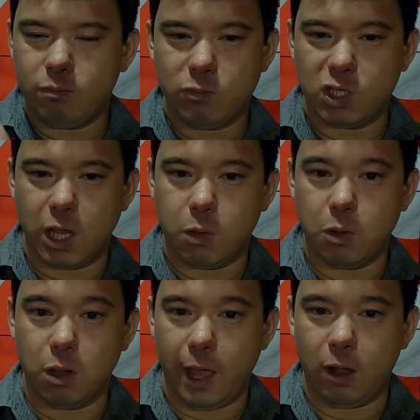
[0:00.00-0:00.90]
just like you
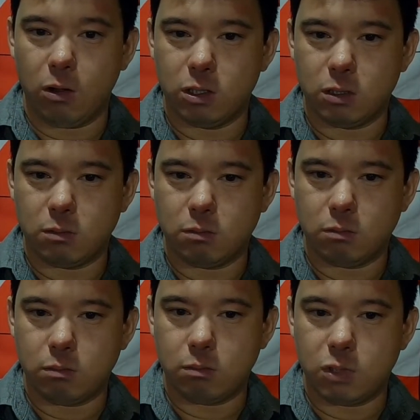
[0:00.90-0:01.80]
would a lighter, and just
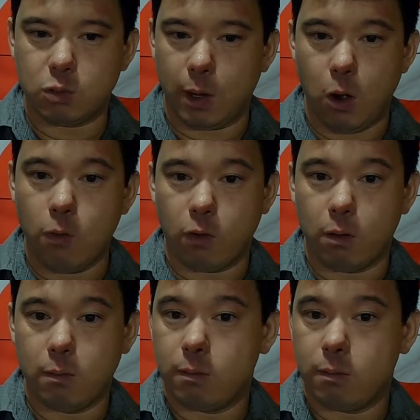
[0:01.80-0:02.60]
straight over.